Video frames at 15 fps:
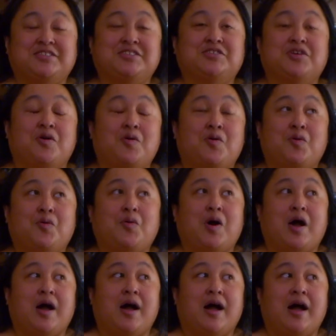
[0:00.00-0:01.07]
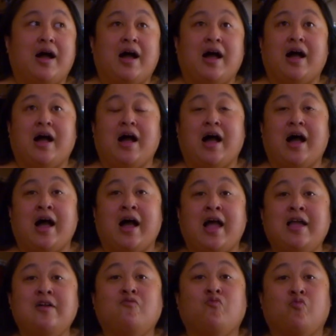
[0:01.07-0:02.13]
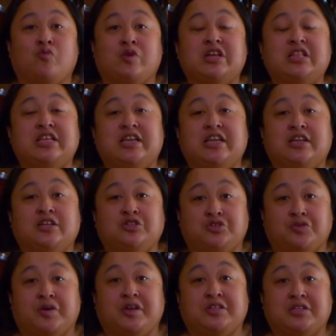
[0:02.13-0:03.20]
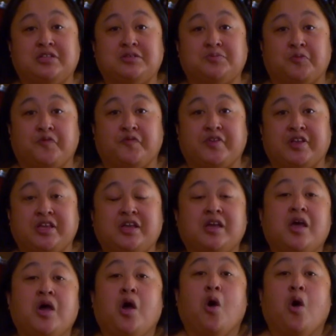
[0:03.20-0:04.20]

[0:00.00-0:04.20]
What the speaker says: so I really enjoyed this movie.